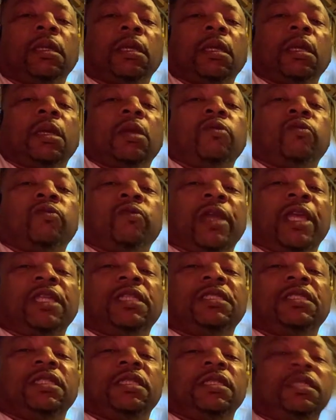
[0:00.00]

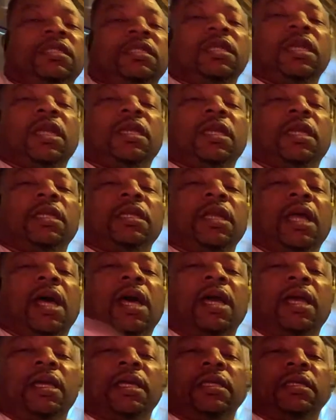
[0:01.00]
racist and a
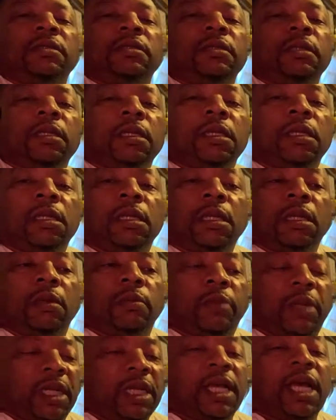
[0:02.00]
lion, but he
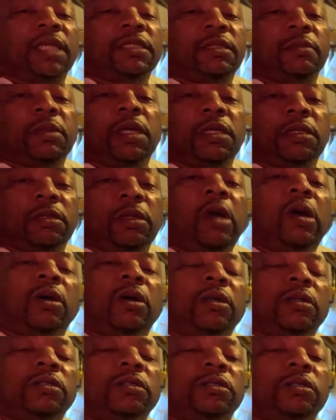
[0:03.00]
got some good
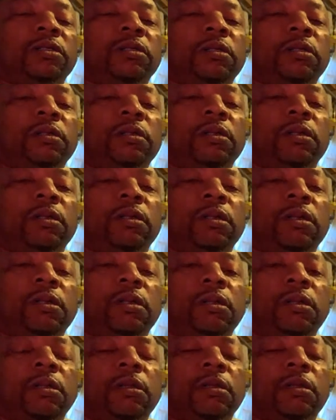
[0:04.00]

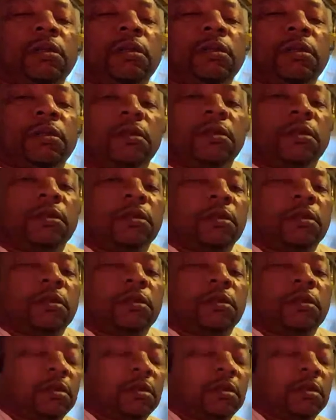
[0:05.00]

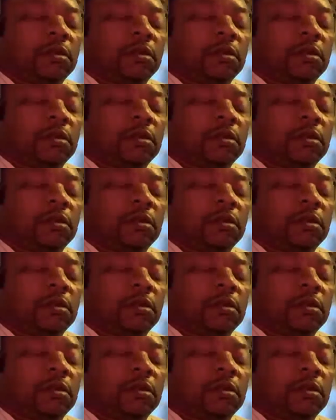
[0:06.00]
dogs.